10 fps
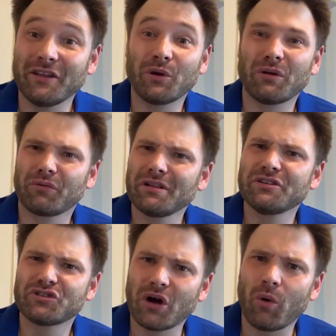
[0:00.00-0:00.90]
can really
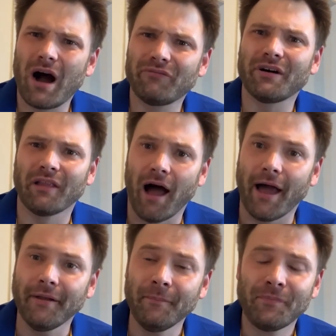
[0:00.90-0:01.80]
show off a
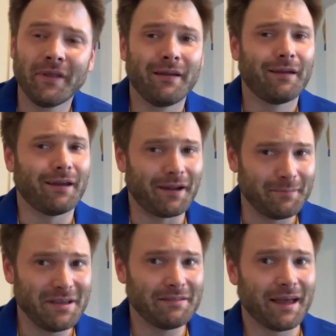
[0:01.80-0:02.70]
lot, and I
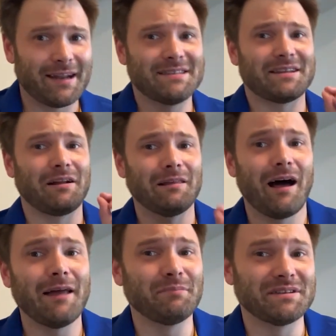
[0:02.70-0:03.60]
mean that as in a
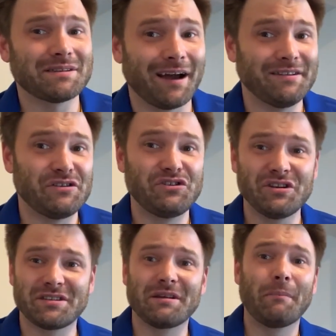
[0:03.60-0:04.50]
lot besides
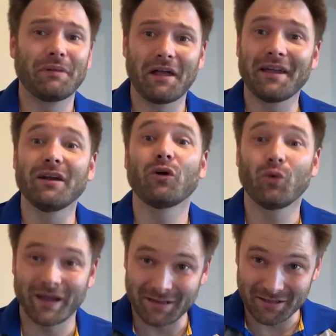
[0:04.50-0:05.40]
just playing
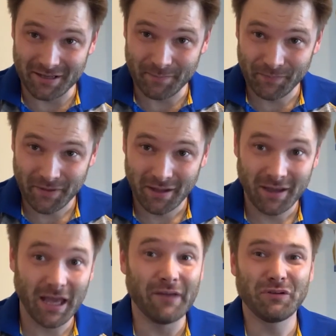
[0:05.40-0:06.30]
quickly.
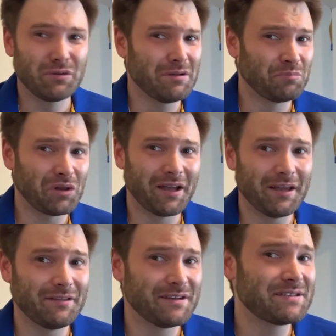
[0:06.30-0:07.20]
If you can play
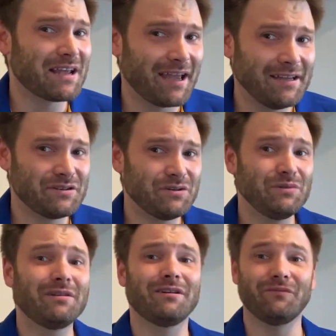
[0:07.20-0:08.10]
this
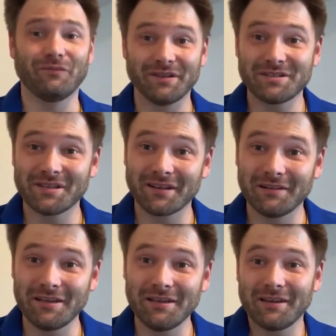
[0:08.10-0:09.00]
etude
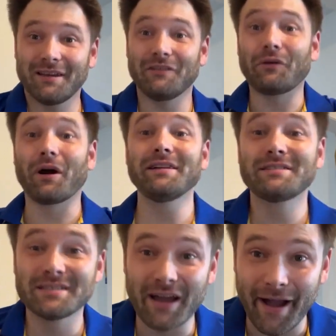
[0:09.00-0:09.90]
convincingly in the right
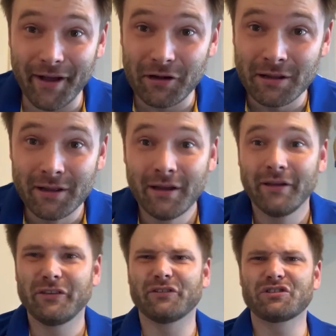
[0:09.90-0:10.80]
style,
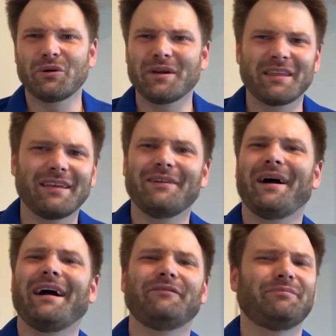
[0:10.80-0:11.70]
you're showing that you
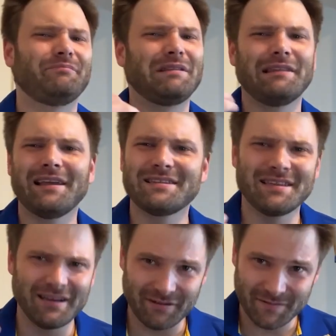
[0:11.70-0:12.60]
have
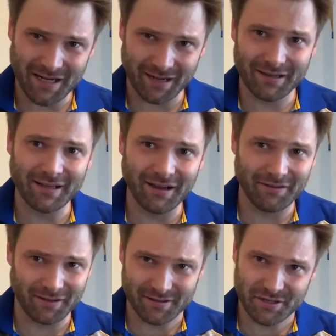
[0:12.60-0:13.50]
plenty of technique on
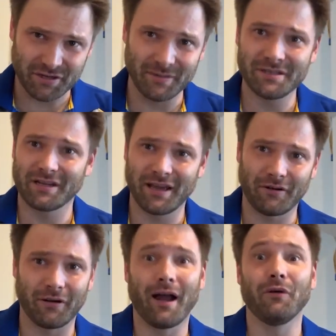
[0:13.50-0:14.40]
the instrument to get
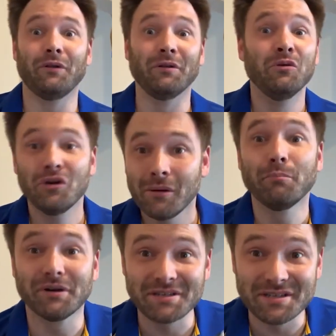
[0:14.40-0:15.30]
around and
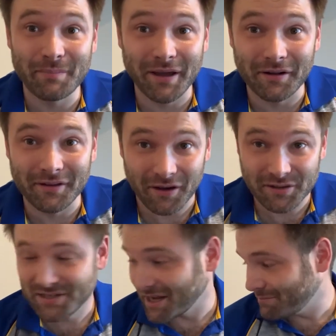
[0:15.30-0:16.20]
participate in the
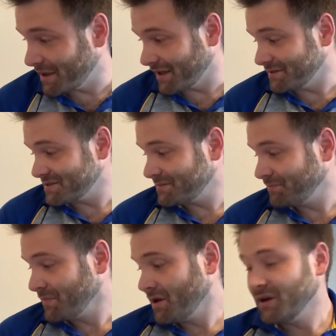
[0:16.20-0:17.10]
all-state bands.
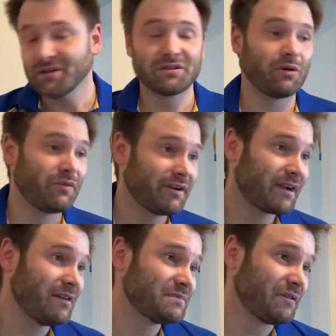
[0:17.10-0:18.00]
So there
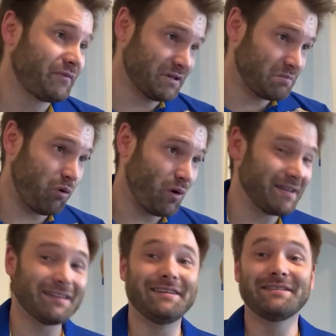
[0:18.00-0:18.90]
comes the first point,
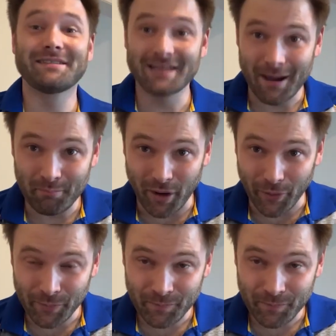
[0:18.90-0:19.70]
is tempo.